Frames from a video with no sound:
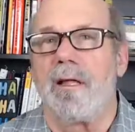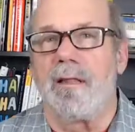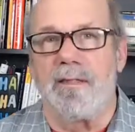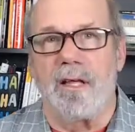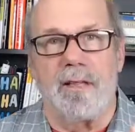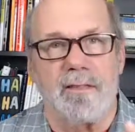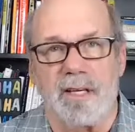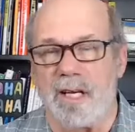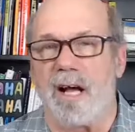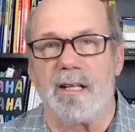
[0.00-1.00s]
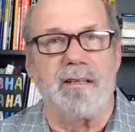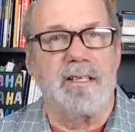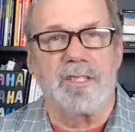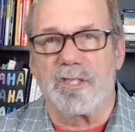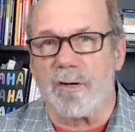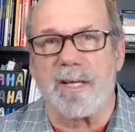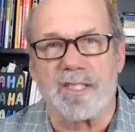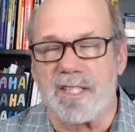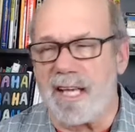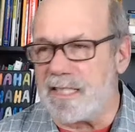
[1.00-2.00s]
the the gun, the
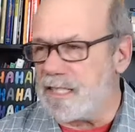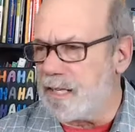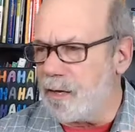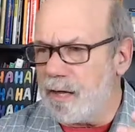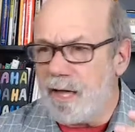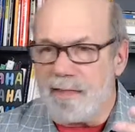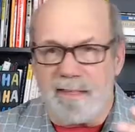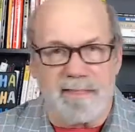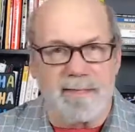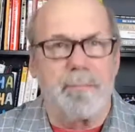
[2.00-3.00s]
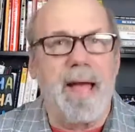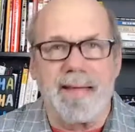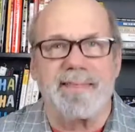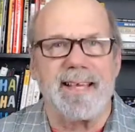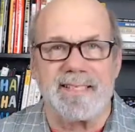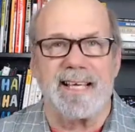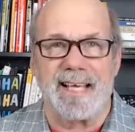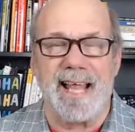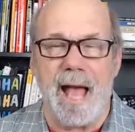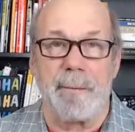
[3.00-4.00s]
stress test, the the bad things that
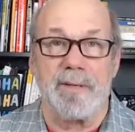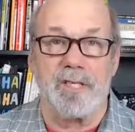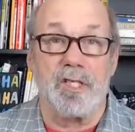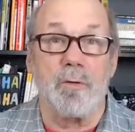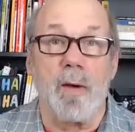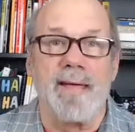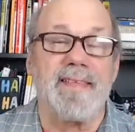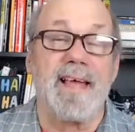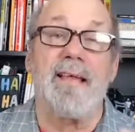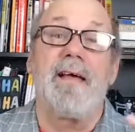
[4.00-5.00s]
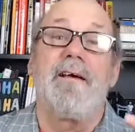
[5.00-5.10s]
can happen to you, and then